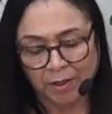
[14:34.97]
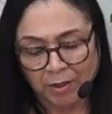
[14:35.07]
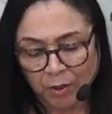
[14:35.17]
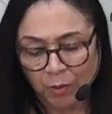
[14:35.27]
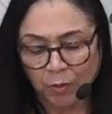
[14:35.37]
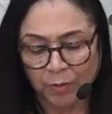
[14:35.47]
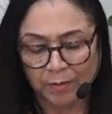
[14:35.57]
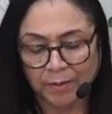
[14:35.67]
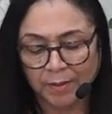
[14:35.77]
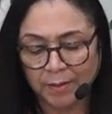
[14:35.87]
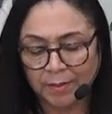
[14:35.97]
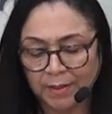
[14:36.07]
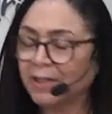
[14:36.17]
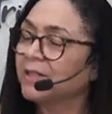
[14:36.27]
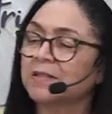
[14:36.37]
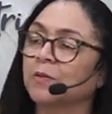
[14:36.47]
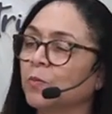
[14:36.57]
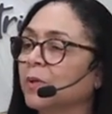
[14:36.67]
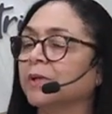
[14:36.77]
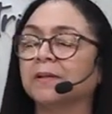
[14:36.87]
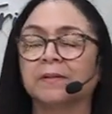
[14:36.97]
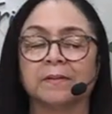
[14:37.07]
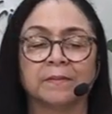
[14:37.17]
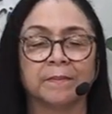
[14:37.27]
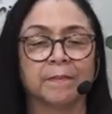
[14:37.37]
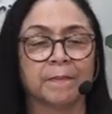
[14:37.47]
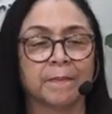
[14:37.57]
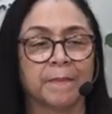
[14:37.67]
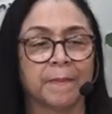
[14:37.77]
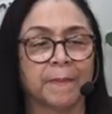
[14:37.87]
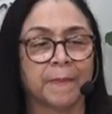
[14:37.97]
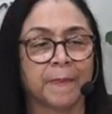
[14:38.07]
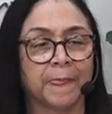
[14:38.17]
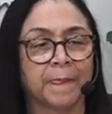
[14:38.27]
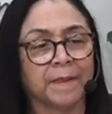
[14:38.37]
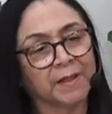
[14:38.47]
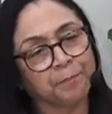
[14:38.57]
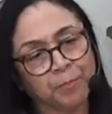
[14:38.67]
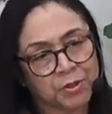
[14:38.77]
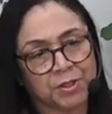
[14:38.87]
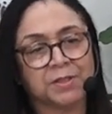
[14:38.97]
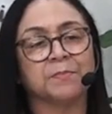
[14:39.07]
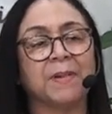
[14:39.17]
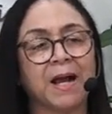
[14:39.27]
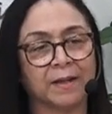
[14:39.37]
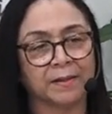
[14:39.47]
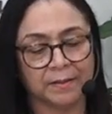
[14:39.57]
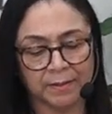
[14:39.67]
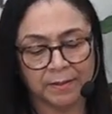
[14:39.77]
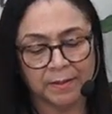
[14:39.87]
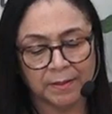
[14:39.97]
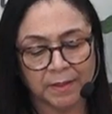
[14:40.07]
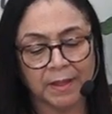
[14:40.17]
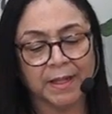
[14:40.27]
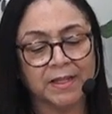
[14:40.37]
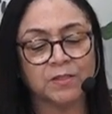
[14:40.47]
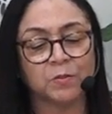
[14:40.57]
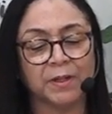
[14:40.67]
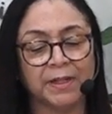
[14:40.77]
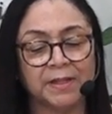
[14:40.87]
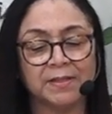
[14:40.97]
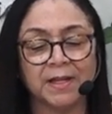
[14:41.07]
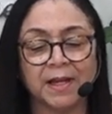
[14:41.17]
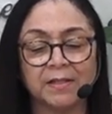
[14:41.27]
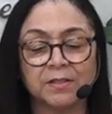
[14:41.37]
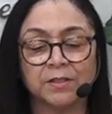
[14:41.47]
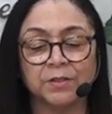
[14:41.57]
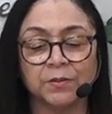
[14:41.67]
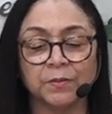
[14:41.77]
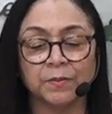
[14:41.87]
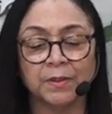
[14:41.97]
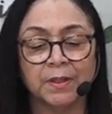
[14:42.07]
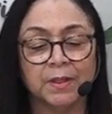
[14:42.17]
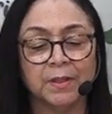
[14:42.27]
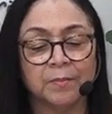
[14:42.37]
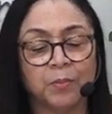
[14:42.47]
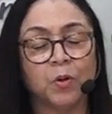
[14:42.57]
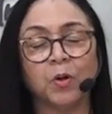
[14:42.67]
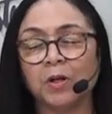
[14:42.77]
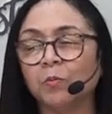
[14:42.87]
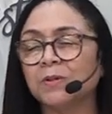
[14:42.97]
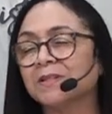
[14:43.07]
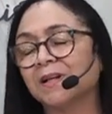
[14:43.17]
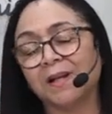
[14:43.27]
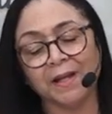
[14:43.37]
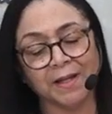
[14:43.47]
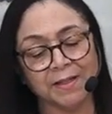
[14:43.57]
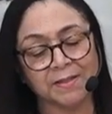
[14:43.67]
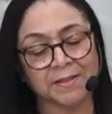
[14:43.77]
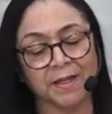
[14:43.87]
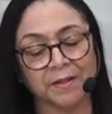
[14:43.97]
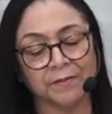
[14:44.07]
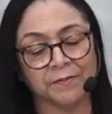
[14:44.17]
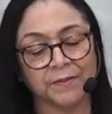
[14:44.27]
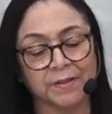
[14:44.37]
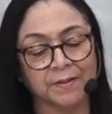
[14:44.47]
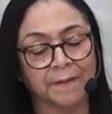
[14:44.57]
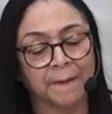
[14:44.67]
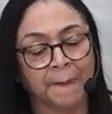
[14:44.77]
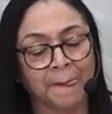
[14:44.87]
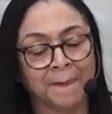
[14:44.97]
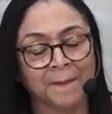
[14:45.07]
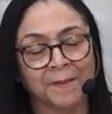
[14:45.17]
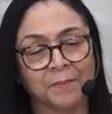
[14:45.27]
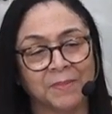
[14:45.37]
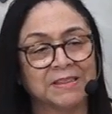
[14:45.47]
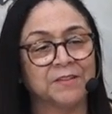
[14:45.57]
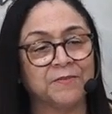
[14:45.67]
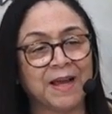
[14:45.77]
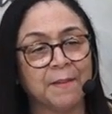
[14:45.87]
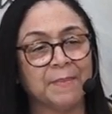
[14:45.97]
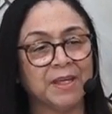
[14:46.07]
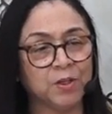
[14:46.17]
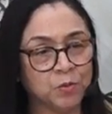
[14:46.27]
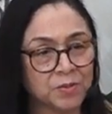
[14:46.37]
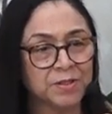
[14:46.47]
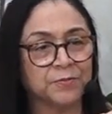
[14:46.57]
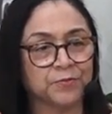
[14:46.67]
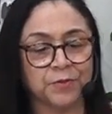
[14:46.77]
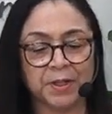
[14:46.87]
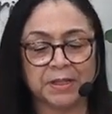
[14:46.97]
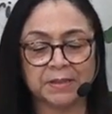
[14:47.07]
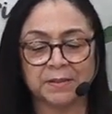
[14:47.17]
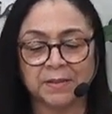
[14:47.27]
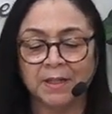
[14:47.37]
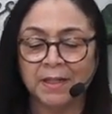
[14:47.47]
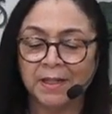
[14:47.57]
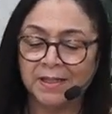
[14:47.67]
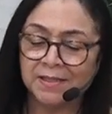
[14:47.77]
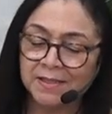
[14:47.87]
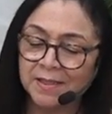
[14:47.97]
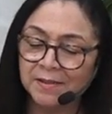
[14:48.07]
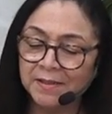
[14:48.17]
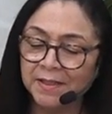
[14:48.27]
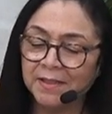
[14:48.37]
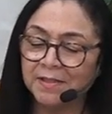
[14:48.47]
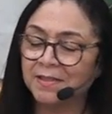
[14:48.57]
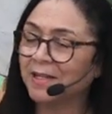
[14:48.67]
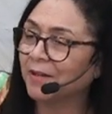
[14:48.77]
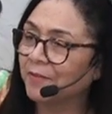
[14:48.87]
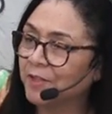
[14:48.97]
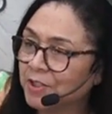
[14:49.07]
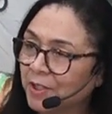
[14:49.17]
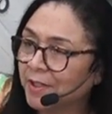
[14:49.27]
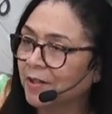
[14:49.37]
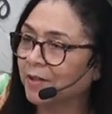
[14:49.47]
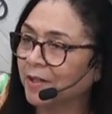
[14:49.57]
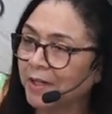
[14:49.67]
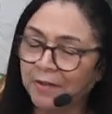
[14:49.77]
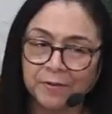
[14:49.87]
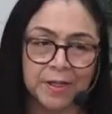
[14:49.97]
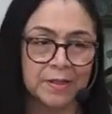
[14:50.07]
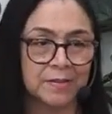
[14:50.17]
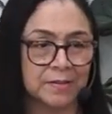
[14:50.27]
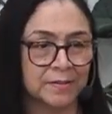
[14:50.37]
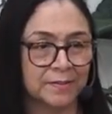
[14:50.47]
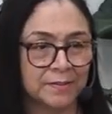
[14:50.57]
law that is at work that pushes back against what he desires to do. Paul was clearly saved. But if I may use the phrase, he still needed salvation in other areas